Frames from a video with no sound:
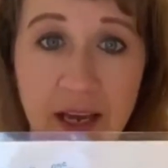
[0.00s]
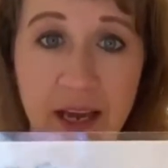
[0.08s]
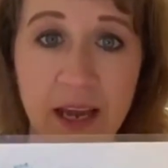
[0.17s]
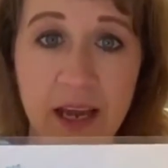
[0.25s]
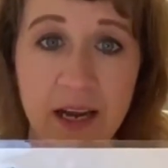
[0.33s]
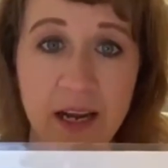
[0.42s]

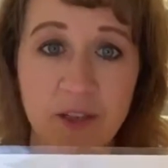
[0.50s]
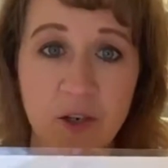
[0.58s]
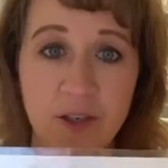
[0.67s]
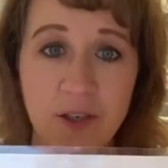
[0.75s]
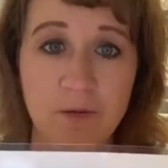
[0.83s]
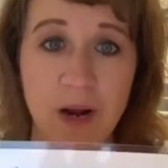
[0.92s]
and I
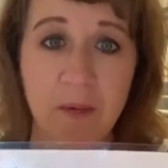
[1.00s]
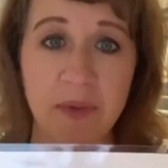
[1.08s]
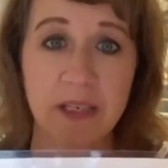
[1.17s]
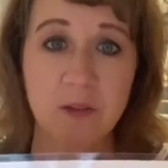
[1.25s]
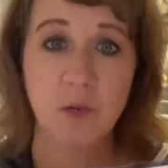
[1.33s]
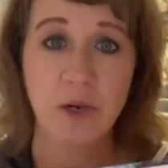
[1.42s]
turned it around
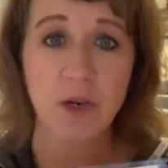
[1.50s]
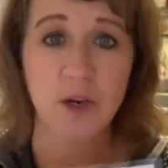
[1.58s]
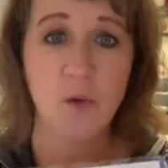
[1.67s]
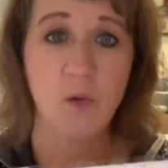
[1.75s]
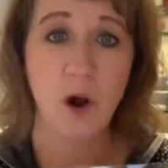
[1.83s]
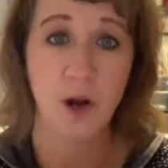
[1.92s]
because we're going
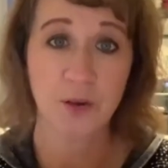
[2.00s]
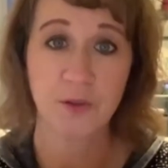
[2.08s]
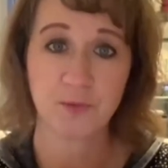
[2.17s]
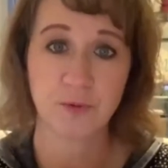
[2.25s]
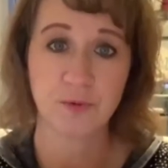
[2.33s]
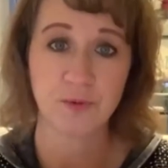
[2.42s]
to walk
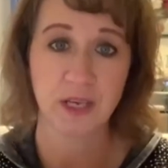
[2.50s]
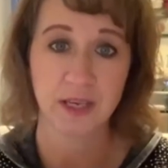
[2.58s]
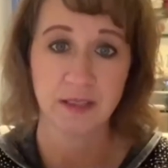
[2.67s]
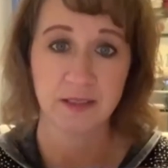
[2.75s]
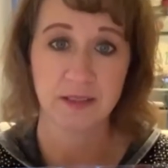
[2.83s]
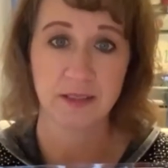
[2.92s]
through
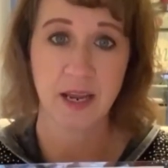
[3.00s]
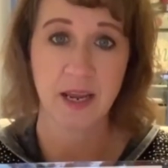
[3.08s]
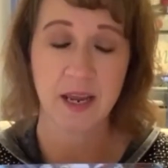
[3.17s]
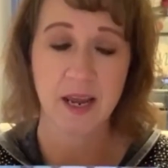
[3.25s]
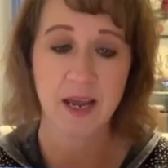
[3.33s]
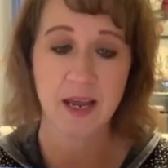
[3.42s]
this,
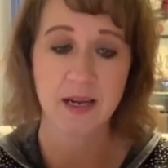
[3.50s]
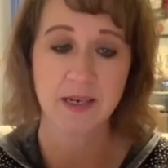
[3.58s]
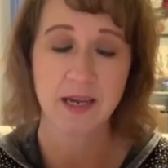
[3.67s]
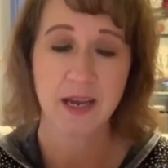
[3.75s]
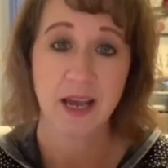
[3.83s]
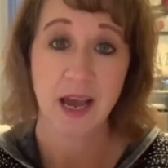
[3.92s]
and